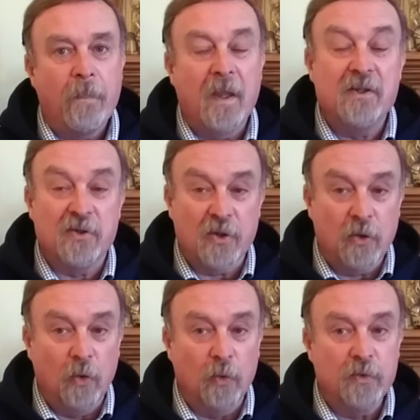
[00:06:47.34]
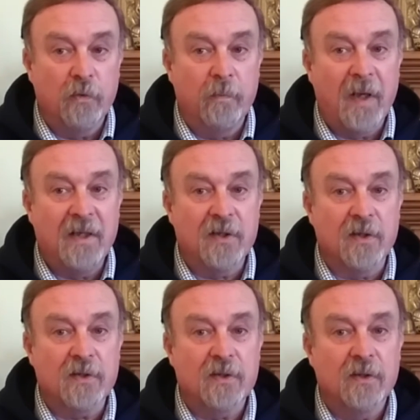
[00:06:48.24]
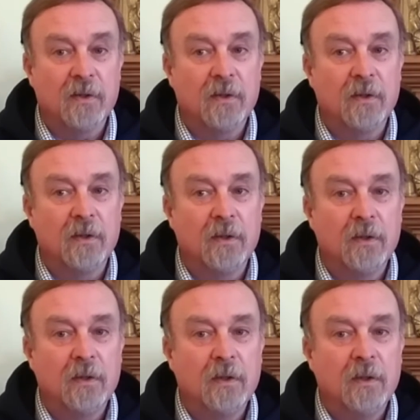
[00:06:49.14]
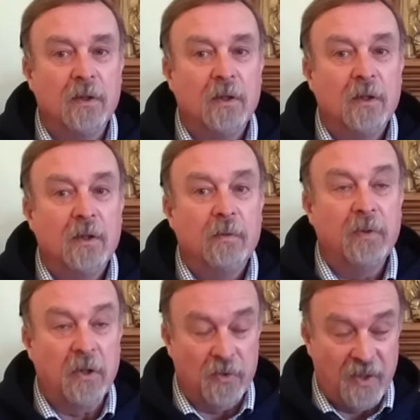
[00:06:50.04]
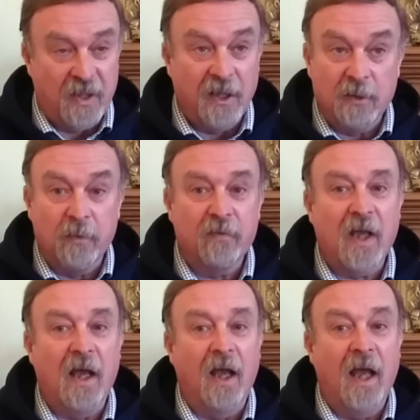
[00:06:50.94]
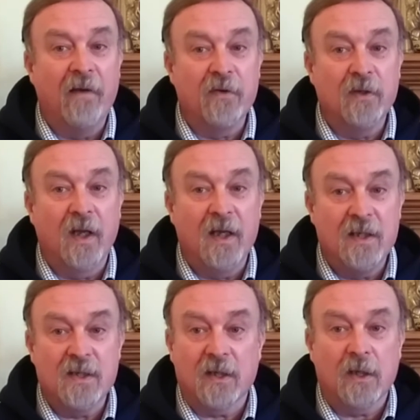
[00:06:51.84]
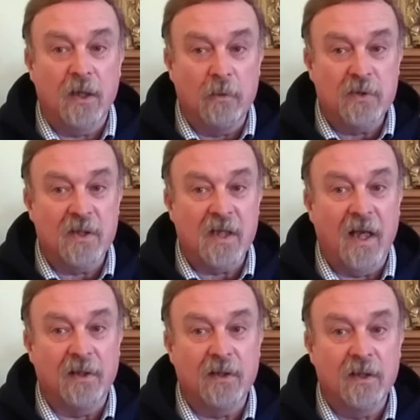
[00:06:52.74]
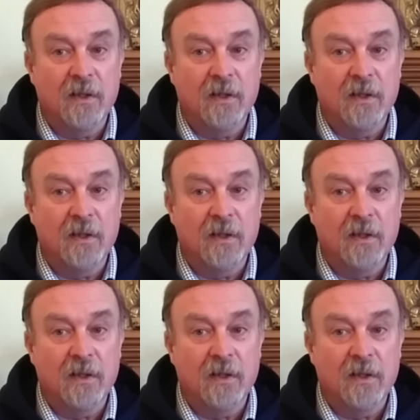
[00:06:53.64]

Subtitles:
It is a call to repentance, because the kingdom of heaven is close at hand.